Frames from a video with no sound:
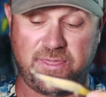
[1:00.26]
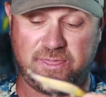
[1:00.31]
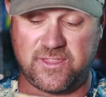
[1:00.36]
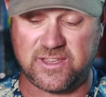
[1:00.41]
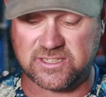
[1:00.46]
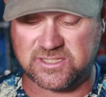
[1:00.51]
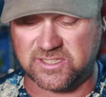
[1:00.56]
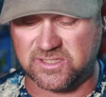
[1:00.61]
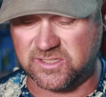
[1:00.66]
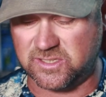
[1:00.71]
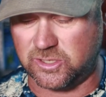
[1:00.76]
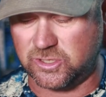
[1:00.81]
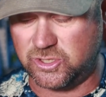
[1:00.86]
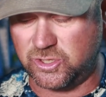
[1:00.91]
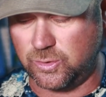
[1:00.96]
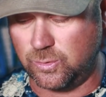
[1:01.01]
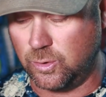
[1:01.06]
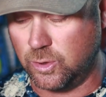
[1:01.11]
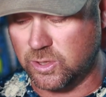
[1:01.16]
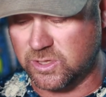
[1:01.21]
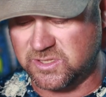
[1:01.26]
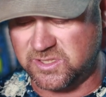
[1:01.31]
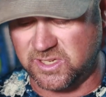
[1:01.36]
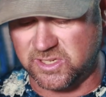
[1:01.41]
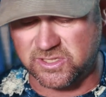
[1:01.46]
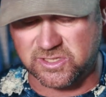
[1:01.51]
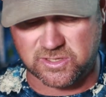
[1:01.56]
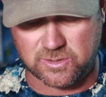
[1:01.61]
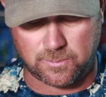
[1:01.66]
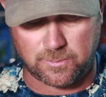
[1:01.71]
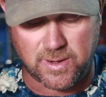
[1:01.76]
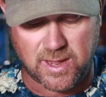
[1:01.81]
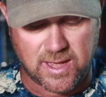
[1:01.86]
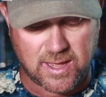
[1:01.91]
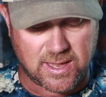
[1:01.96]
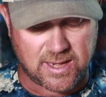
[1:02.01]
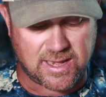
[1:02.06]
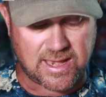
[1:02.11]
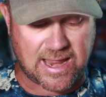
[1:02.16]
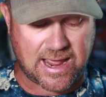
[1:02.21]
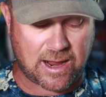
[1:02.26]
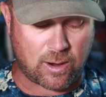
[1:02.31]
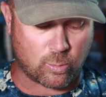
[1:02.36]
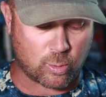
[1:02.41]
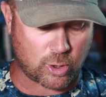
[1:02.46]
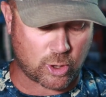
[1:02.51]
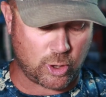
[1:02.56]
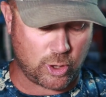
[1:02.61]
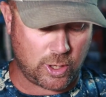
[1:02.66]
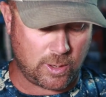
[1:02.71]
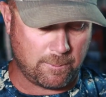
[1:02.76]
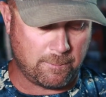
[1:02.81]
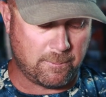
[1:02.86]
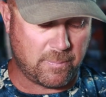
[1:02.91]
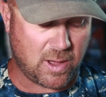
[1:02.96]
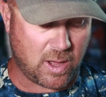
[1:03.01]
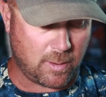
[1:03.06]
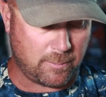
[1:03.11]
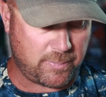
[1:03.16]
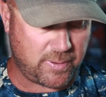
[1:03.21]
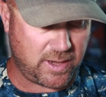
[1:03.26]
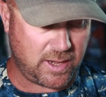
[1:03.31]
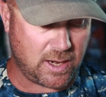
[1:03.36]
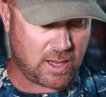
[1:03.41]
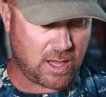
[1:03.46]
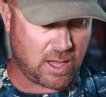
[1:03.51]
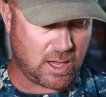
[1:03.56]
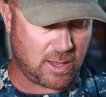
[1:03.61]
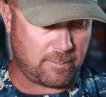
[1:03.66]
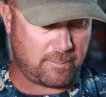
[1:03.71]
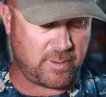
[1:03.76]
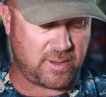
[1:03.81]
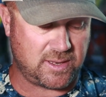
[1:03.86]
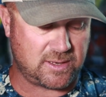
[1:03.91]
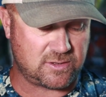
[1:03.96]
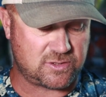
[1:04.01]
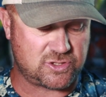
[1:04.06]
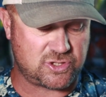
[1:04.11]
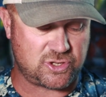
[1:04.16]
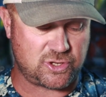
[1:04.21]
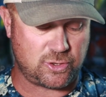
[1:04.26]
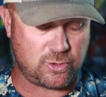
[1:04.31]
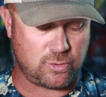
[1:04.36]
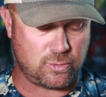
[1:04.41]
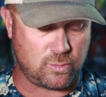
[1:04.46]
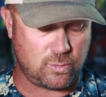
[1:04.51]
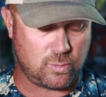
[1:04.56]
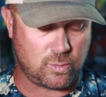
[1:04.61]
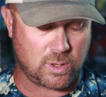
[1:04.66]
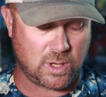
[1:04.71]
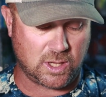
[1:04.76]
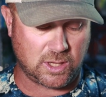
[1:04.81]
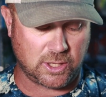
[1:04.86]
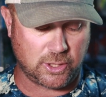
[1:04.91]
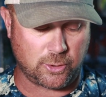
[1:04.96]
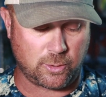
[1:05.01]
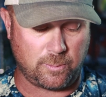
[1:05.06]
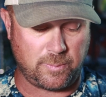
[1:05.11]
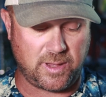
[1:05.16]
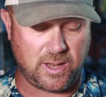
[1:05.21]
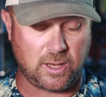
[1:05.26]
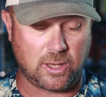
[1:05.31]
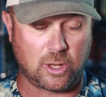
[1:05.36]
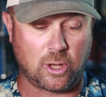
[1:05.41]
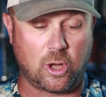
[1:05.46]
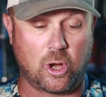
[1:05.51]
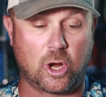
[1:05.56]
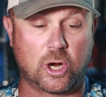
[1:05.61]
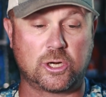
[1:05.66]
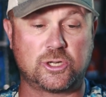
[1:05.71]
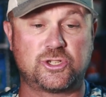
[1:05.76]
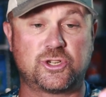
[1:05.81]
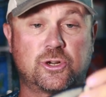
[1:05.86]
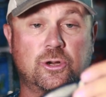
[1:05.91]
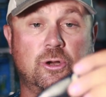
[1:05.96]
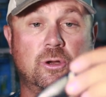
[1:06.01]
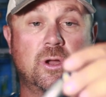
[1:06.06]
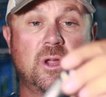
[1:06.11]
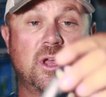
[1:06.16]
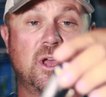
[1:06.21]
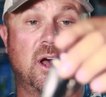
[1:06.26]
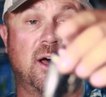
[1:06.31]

This is a two-hook system. Now we're going to bump it up into a little bit larger